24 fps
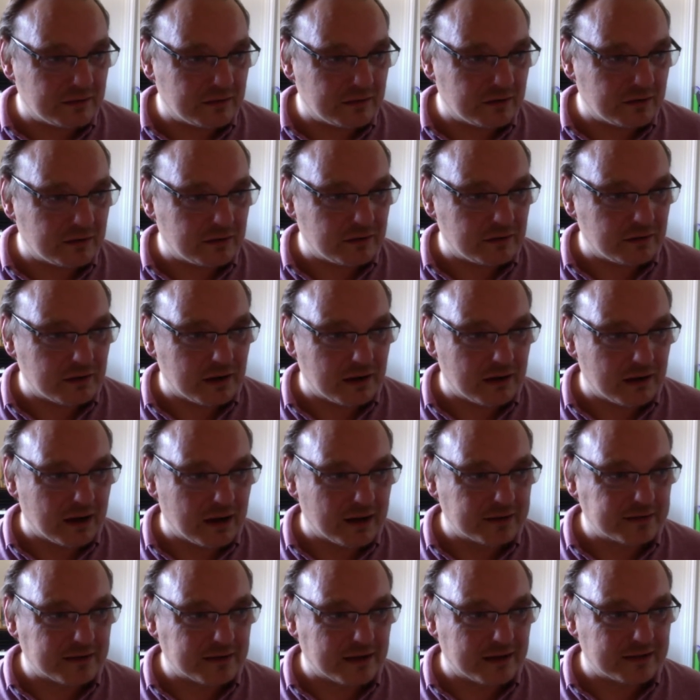
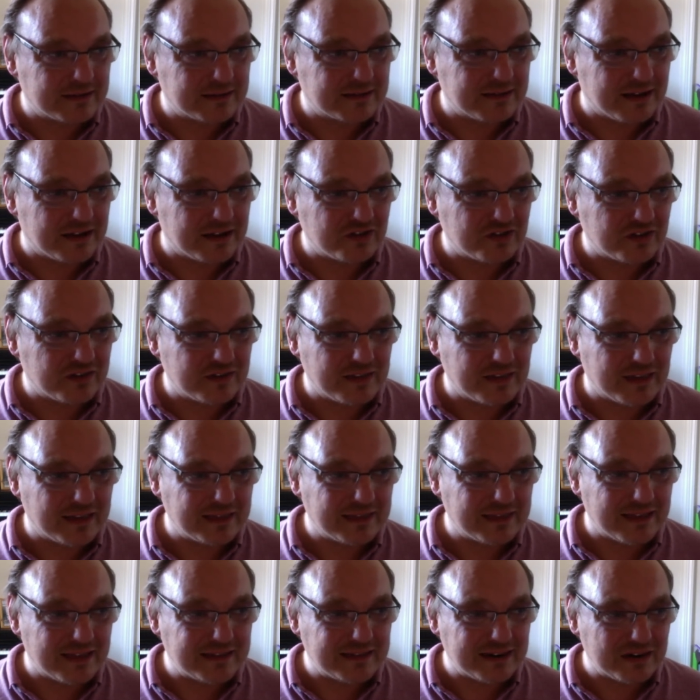I just think
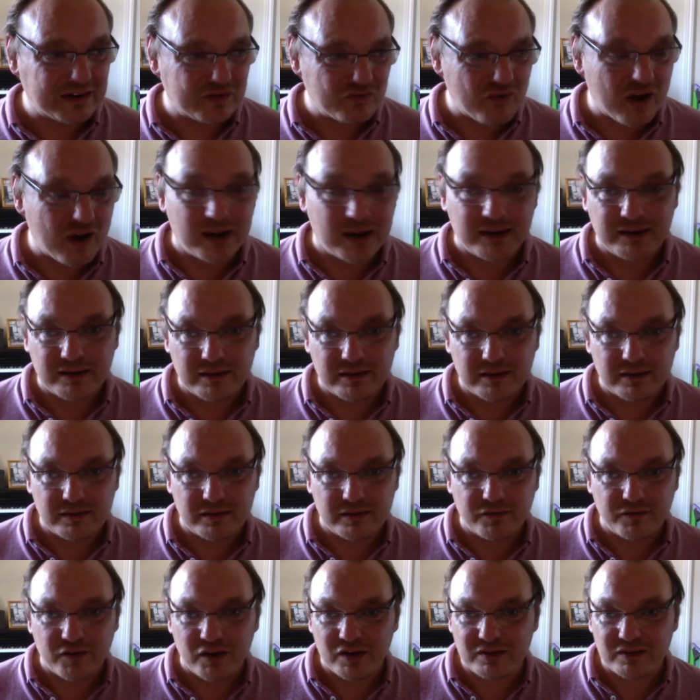they did it right the
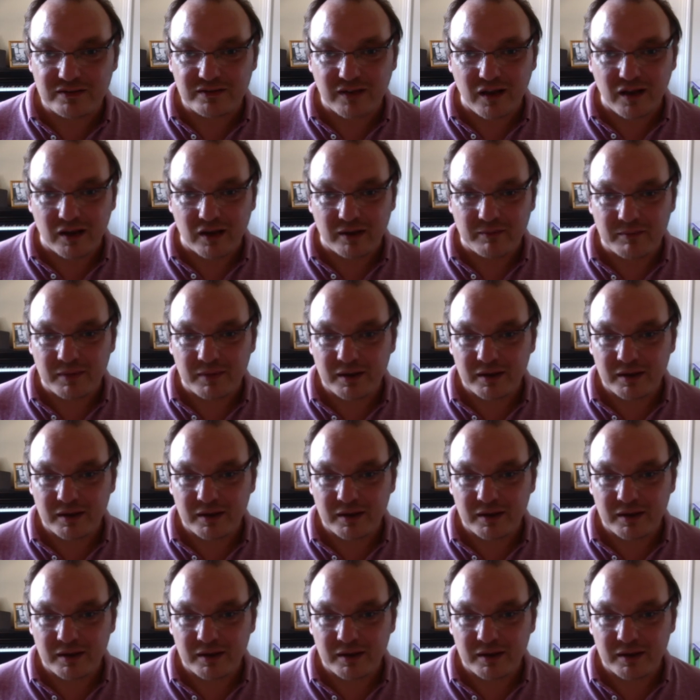first time.